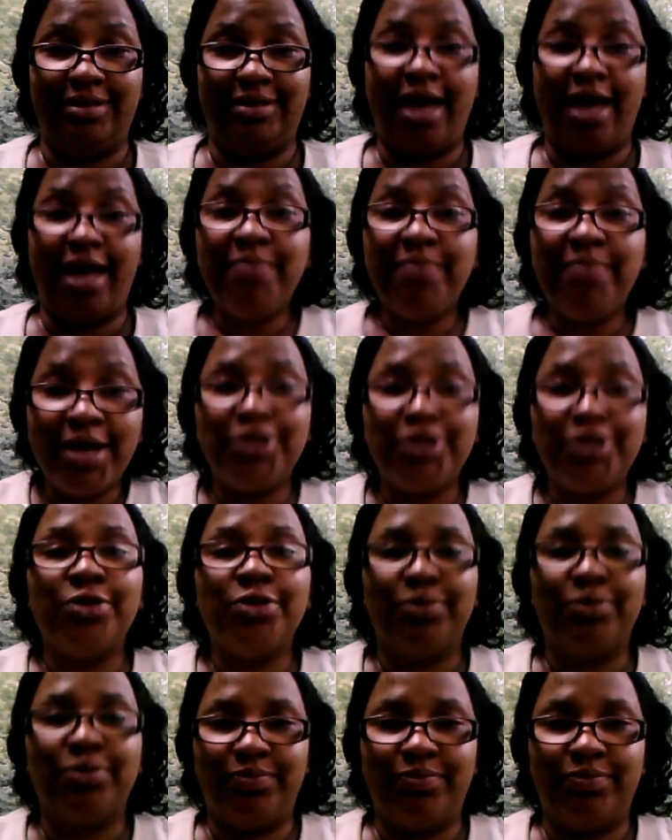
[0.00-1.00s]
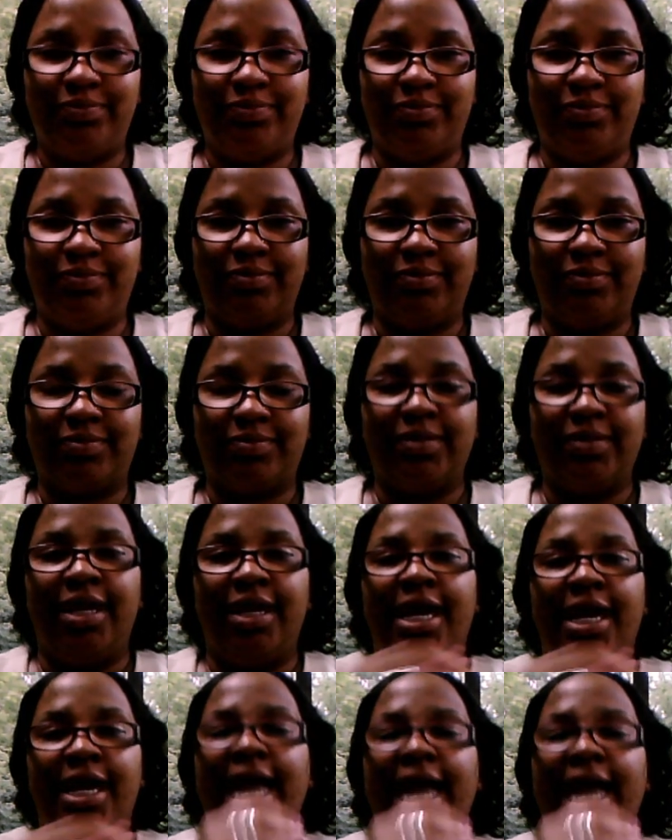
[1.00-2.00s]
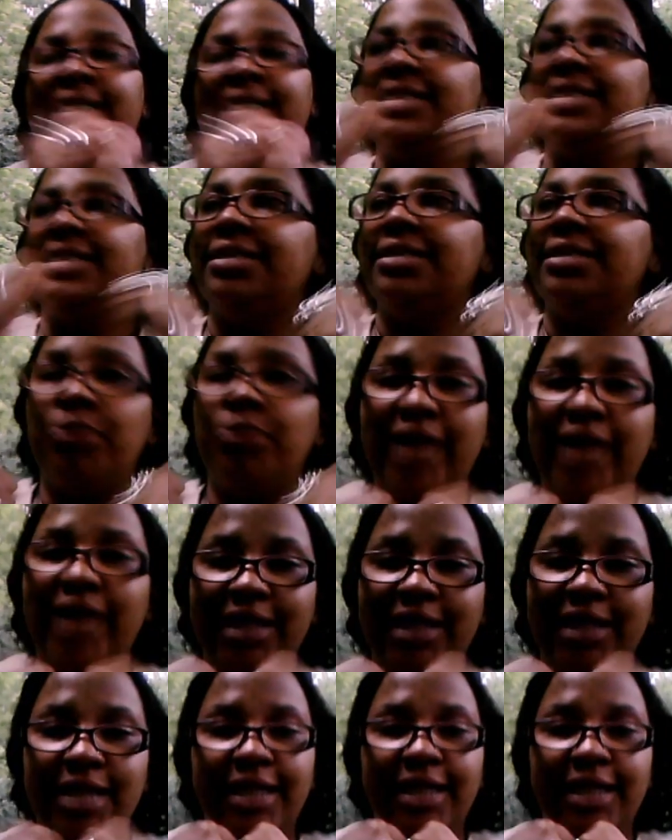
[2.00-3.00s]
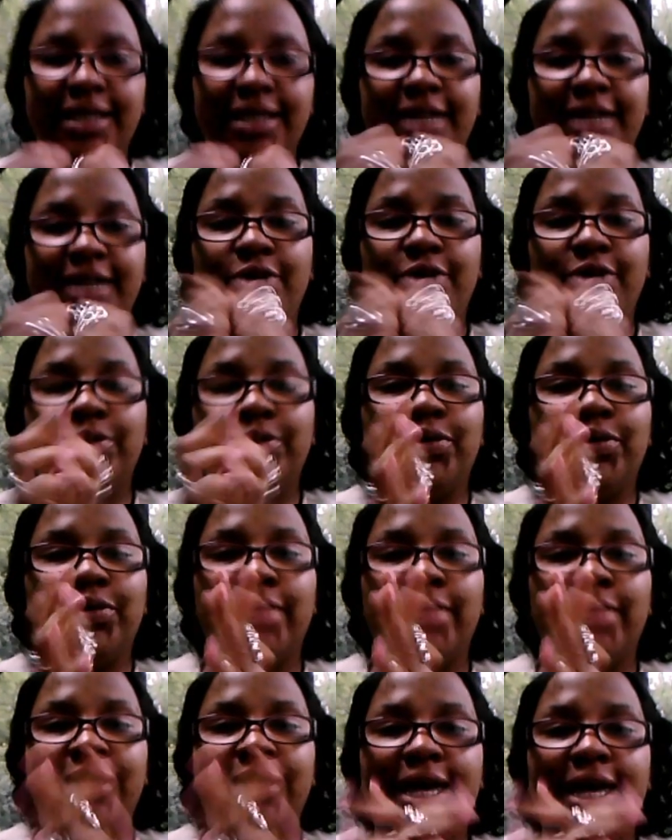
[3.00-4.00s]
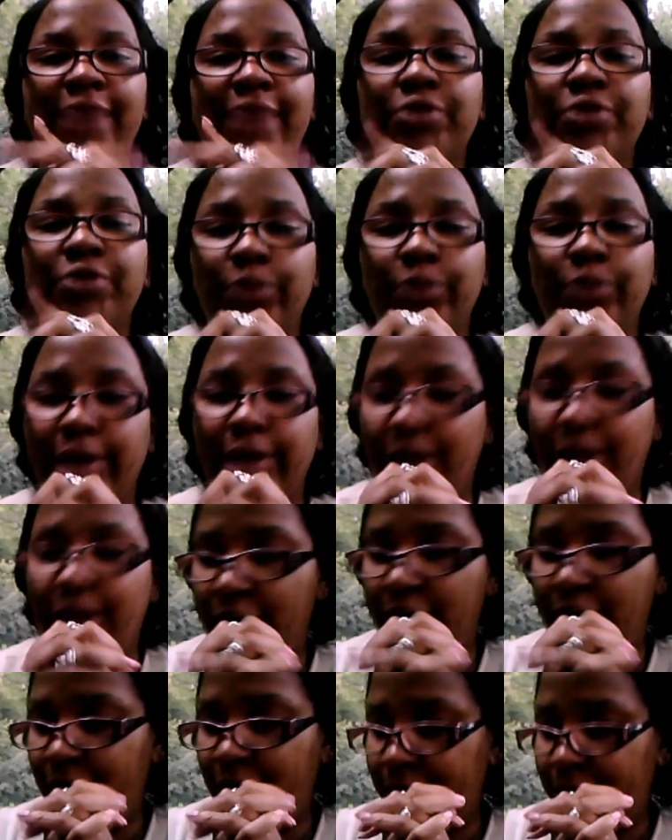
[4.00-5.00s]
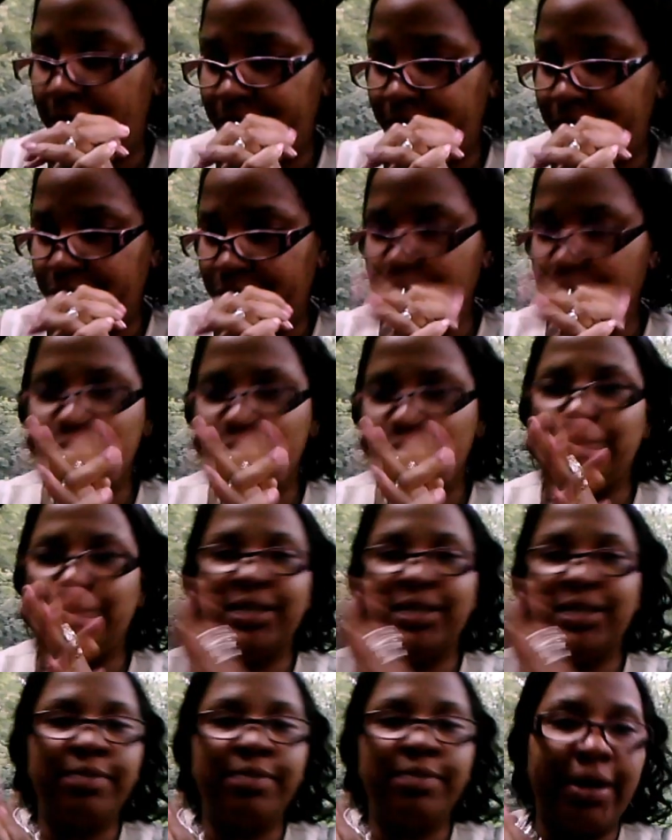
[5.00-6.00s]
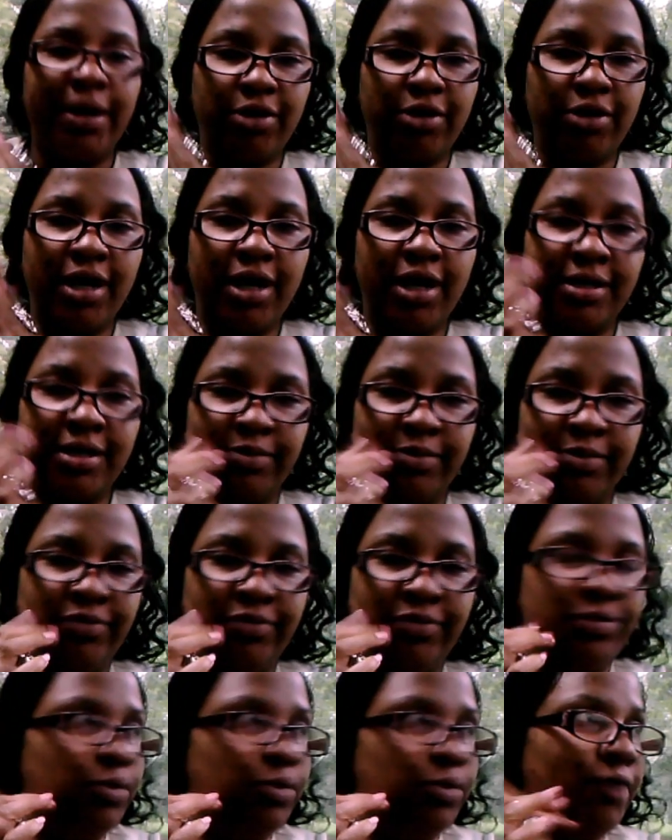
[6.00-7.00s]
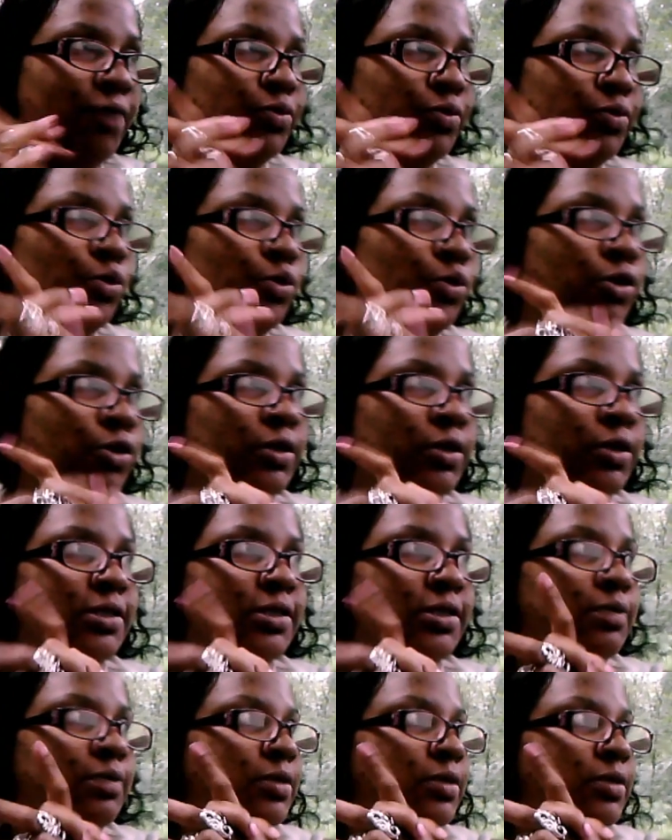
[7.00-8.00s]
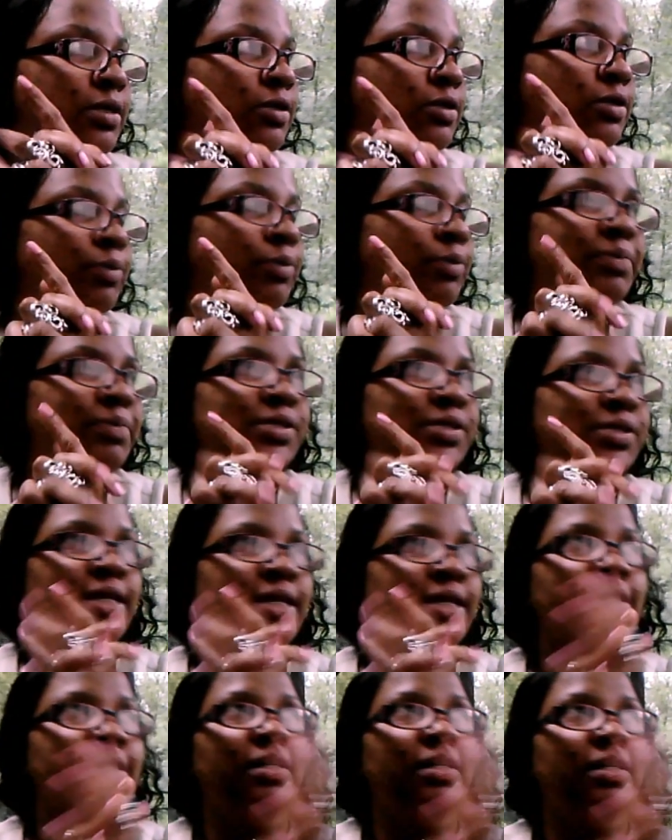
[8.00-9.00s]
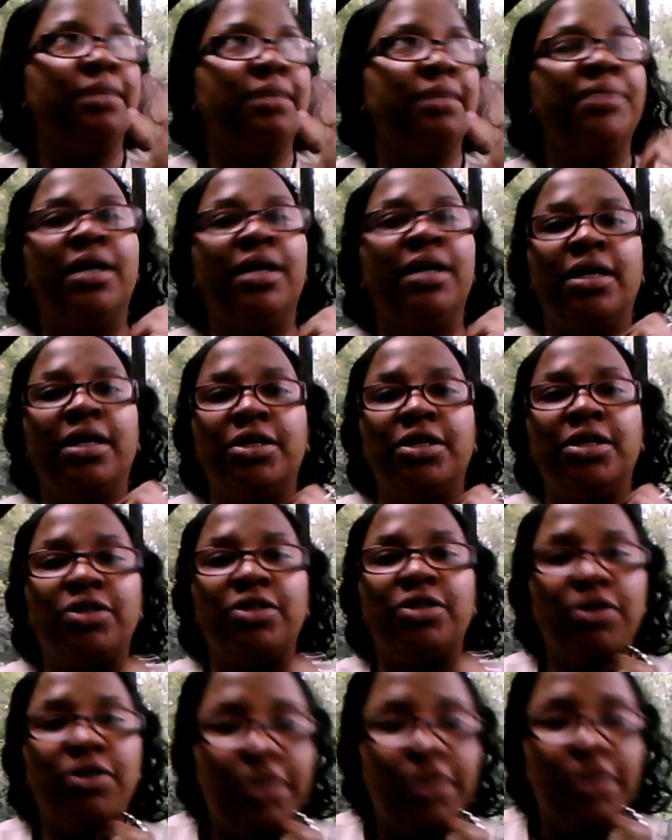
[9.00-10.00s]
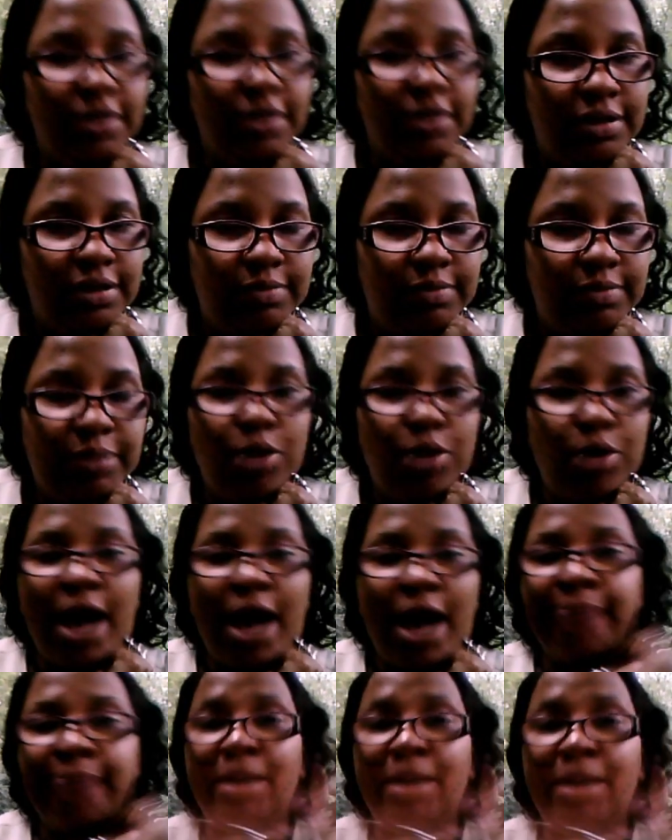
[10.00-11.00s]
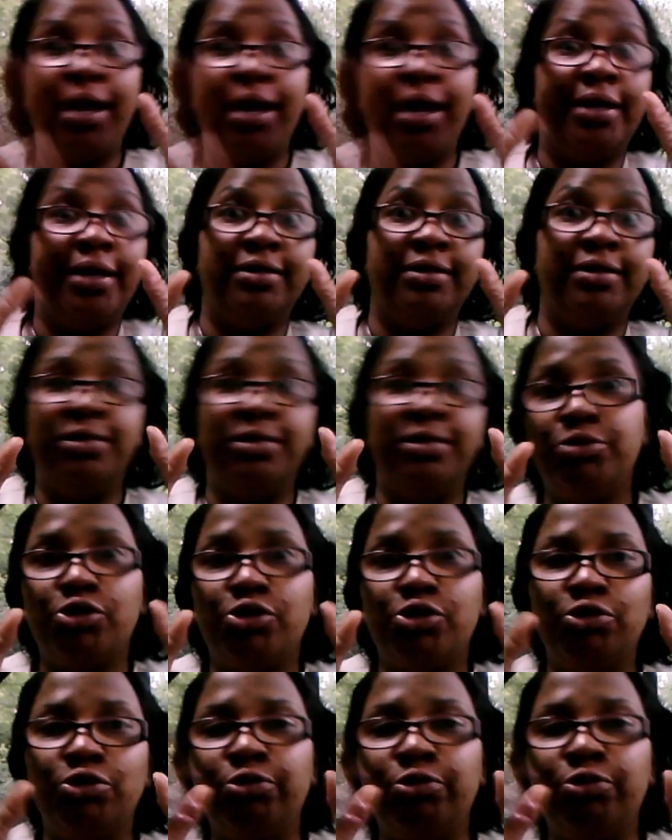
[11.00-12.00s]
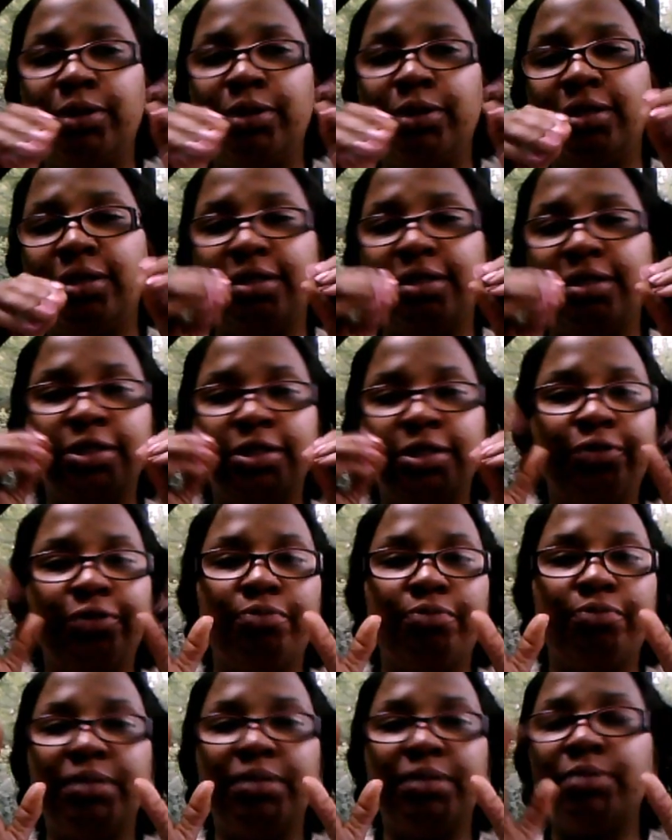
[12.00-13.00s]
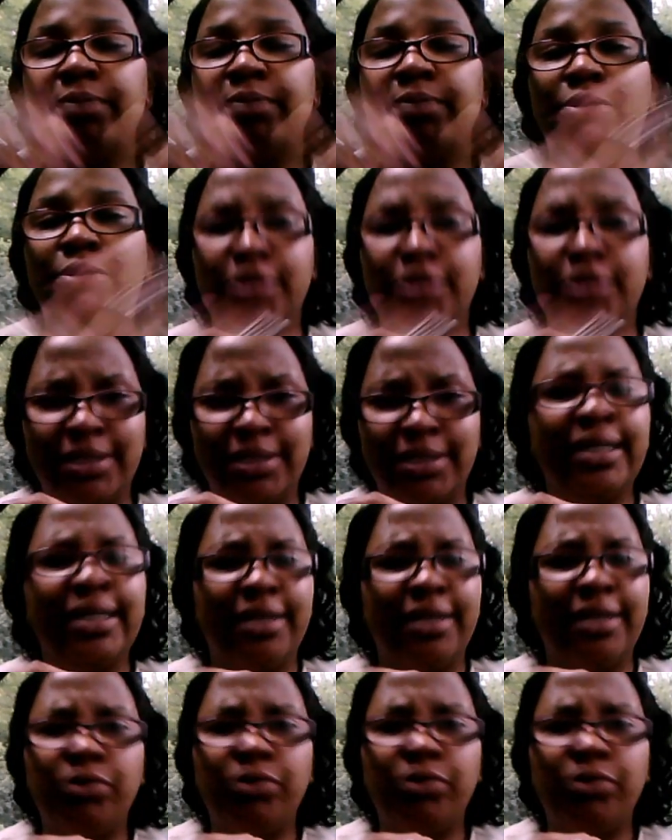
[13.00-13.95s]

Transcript: I'm not you. And I think that we got a lot of that going on everywhere. YouTube is a microcosm of the world. People say that that people hide behind the YouTube and that they're different people in person. And I think